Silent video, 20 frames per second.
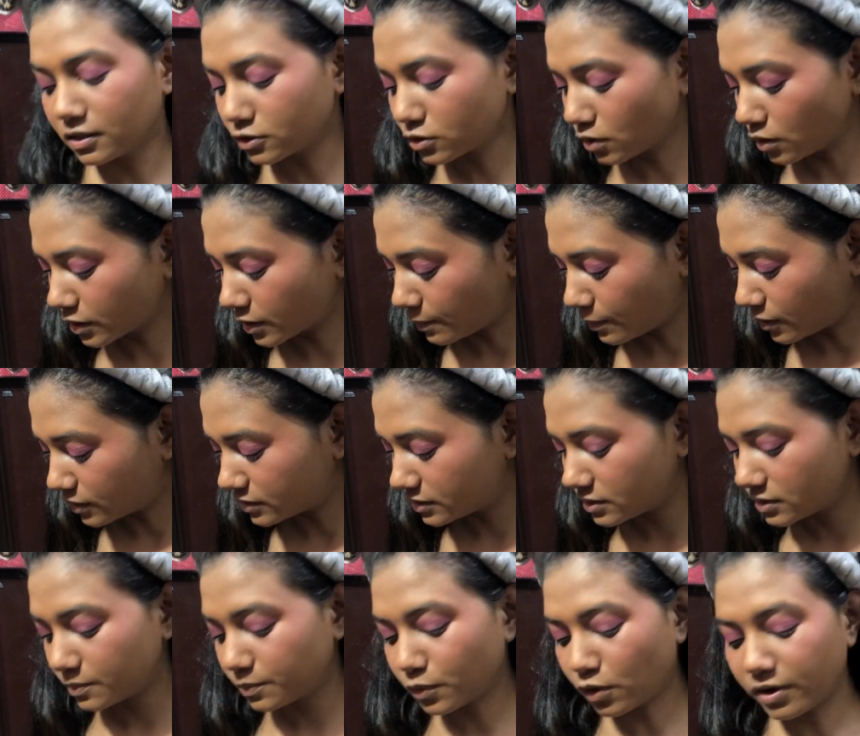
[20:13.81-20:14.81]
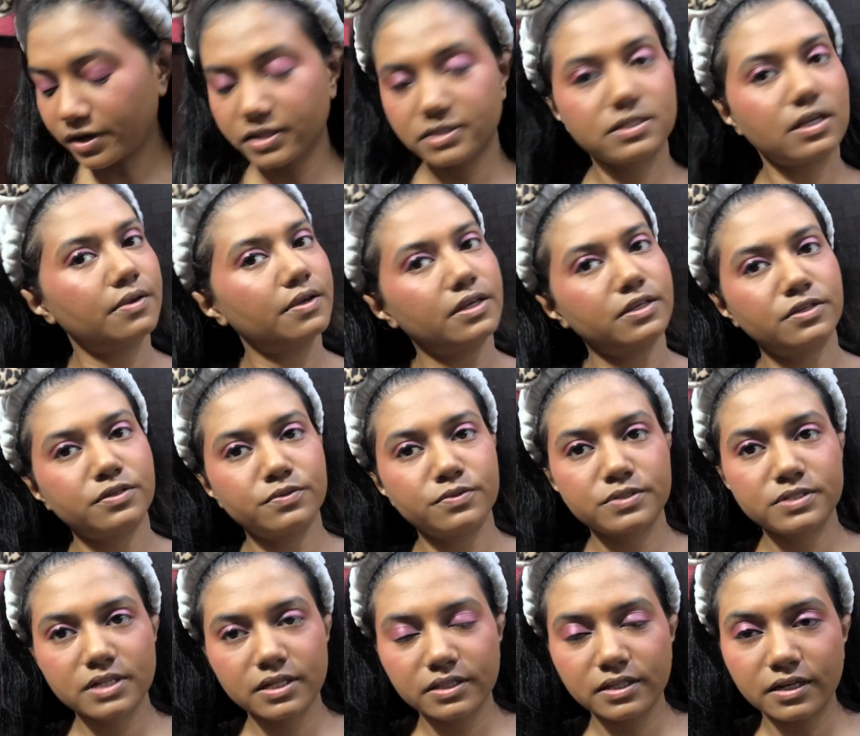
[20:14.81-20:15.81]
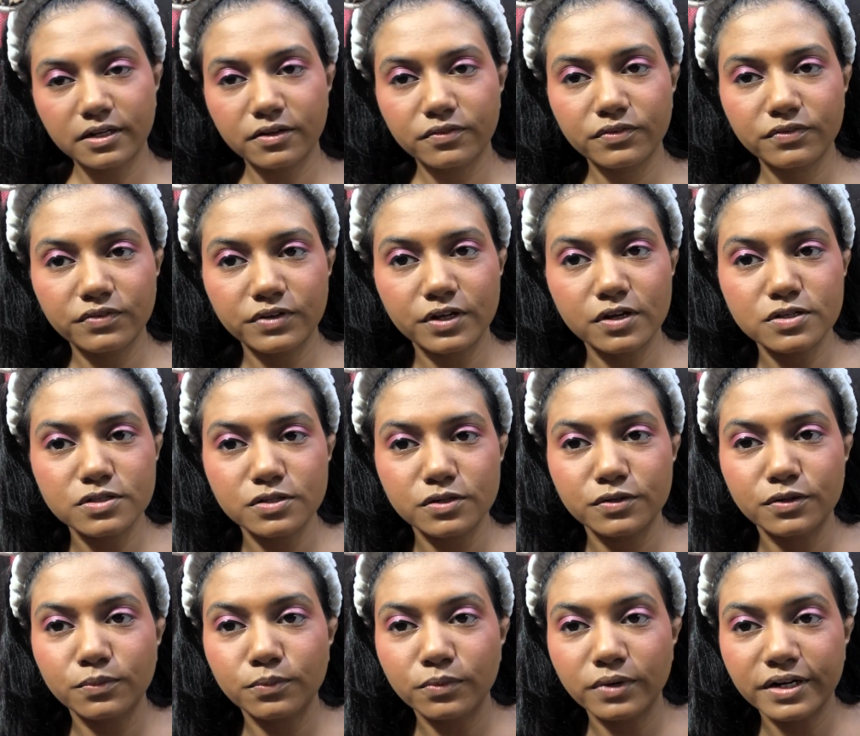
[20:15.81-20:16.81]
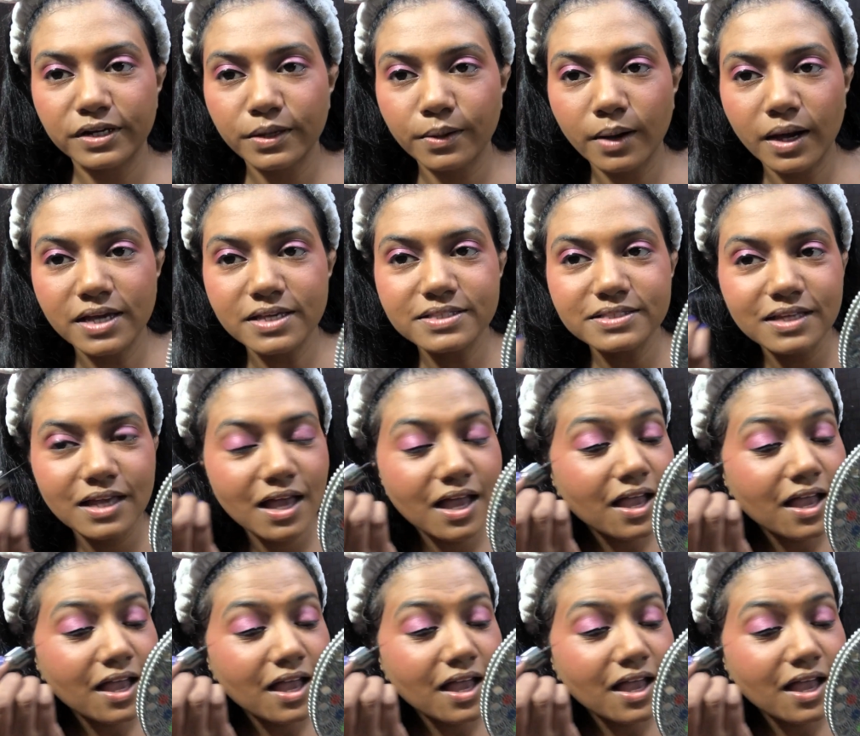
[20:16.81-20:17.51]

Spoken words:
talk about the products I used at the end of the video, so don't worry, you guys.